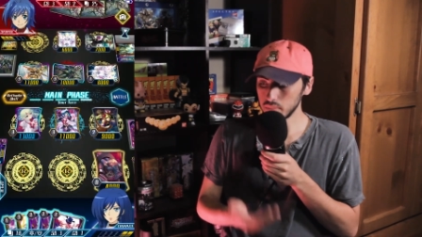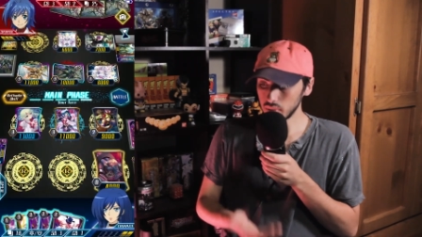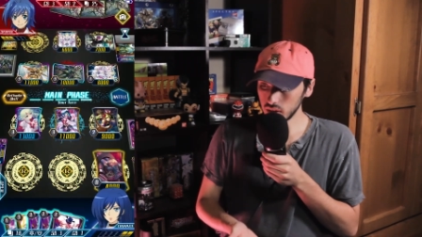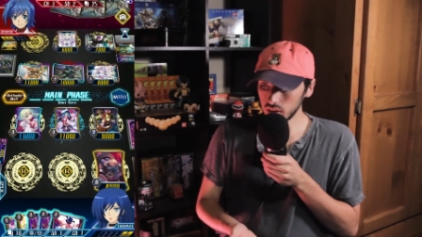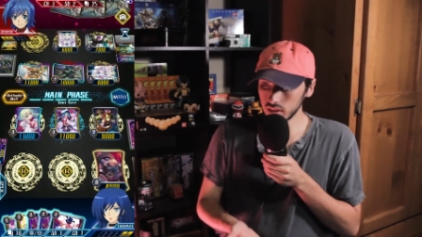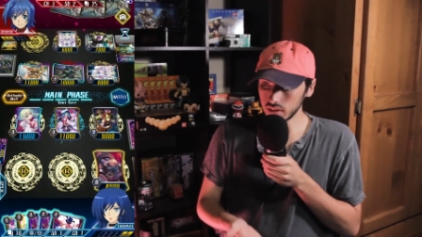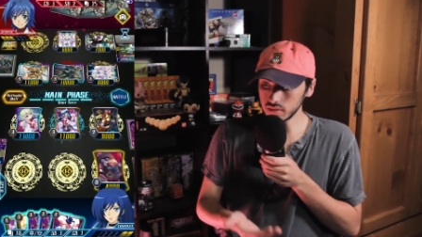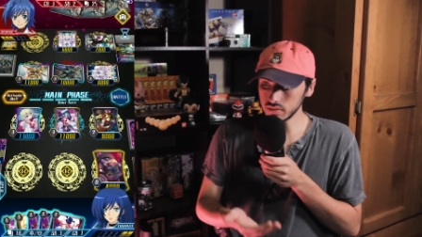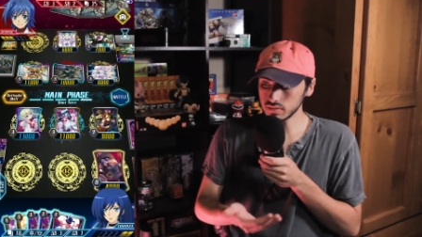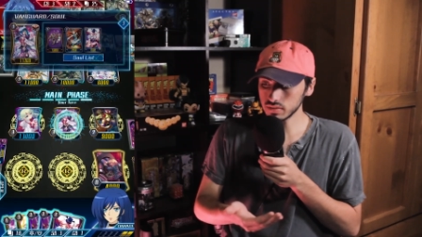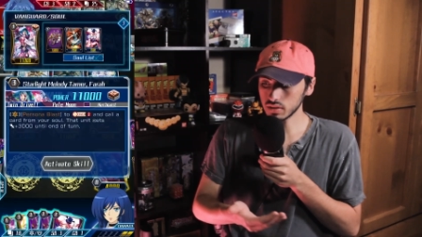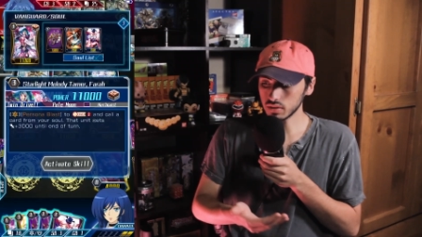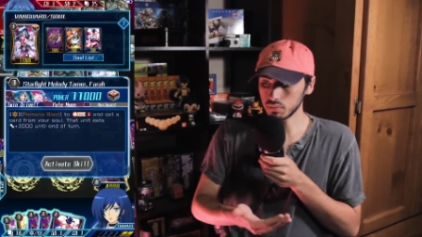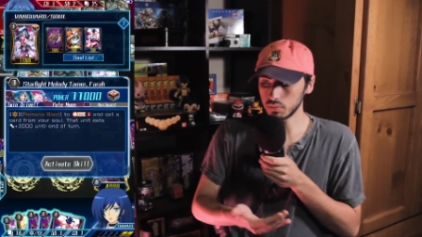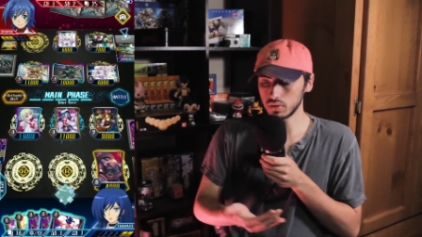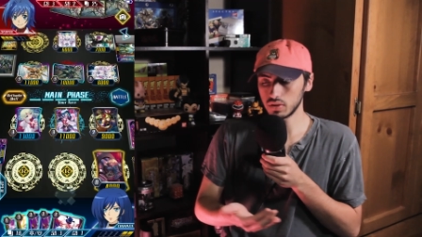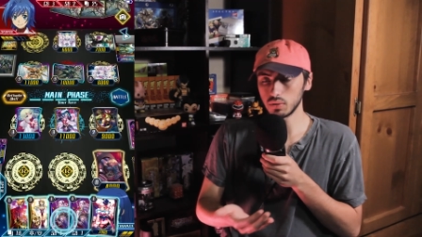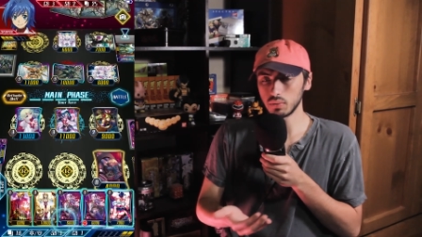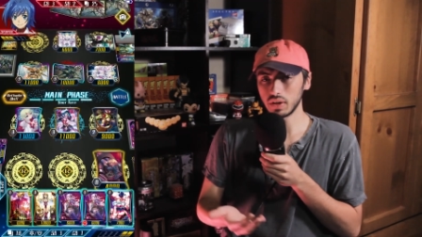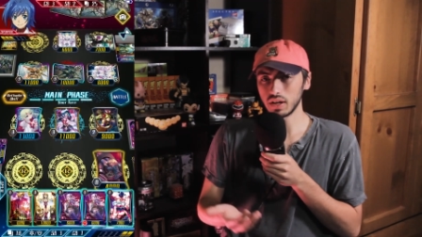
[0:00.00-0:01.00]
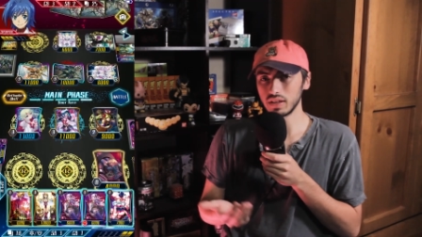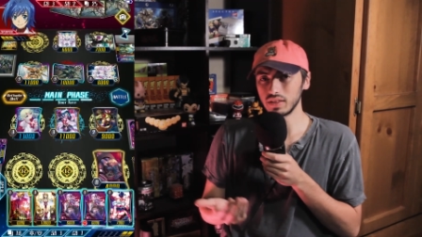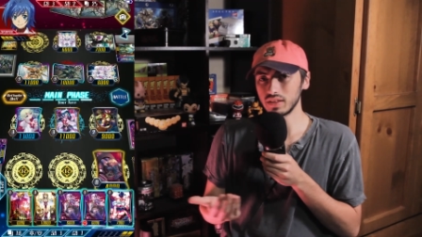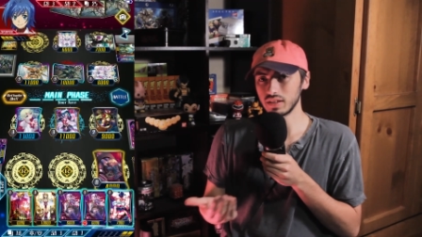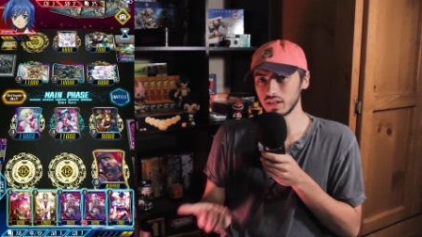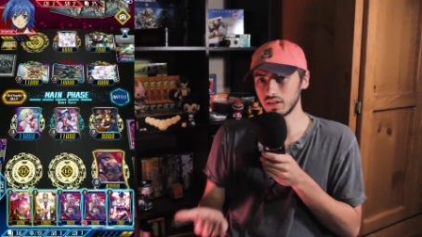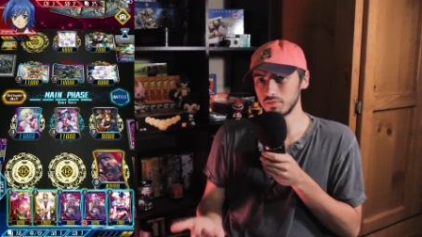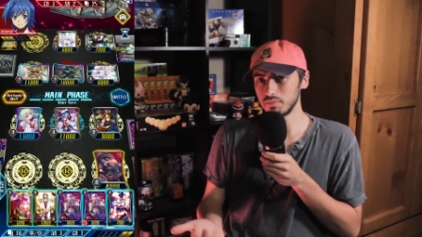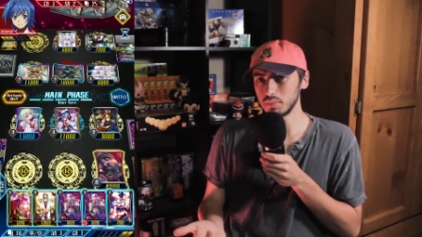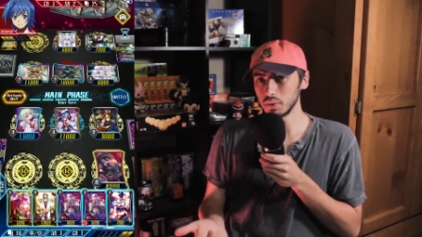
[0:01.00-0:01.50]
but with the way I
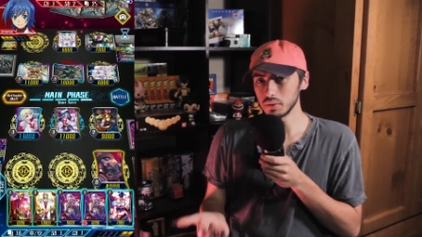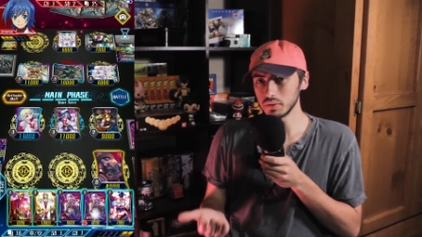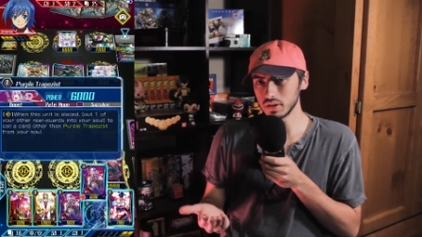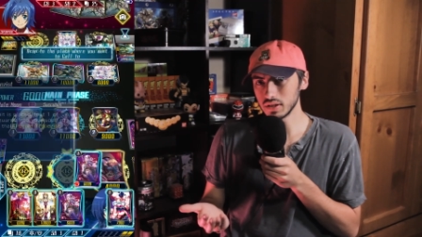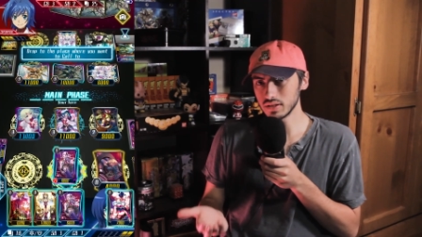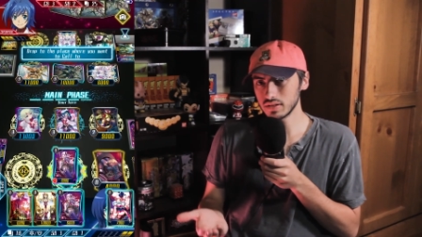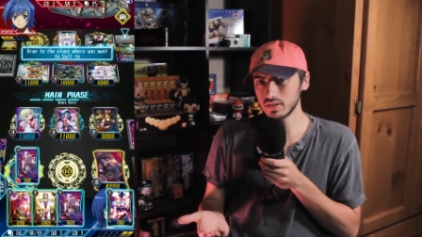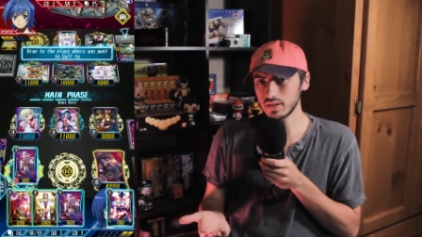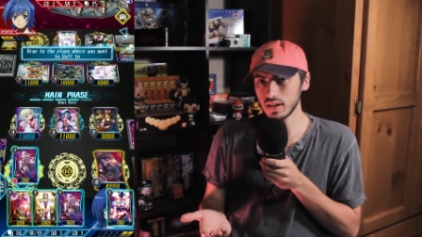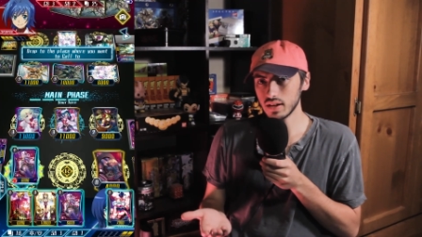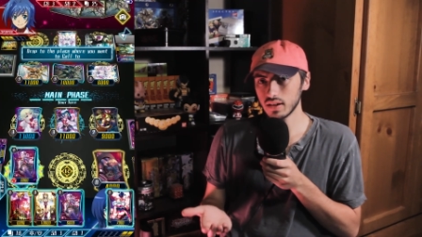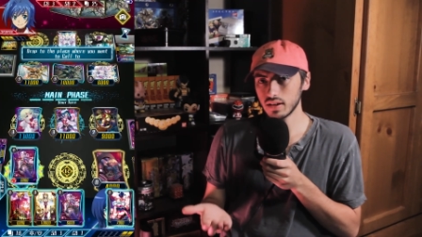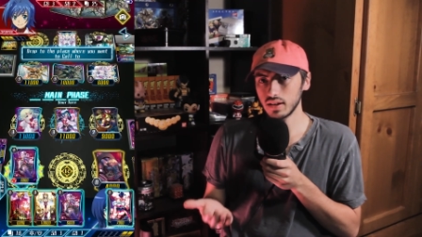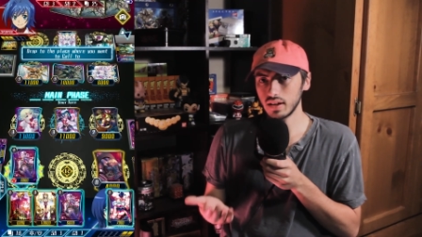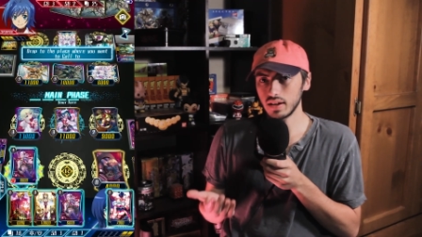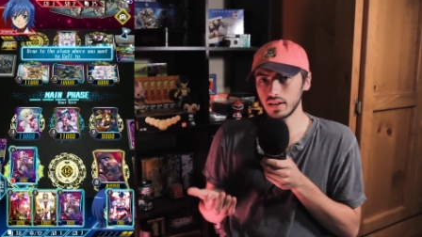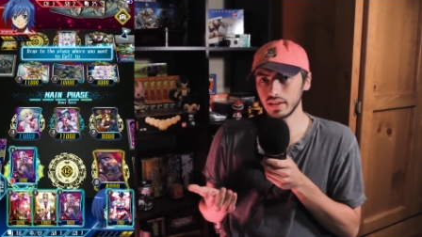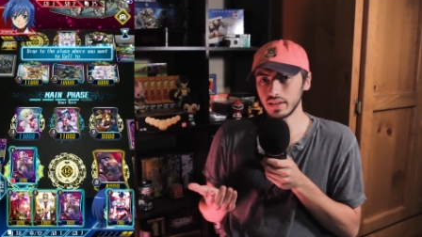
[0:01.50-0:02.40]
think I've built this deck,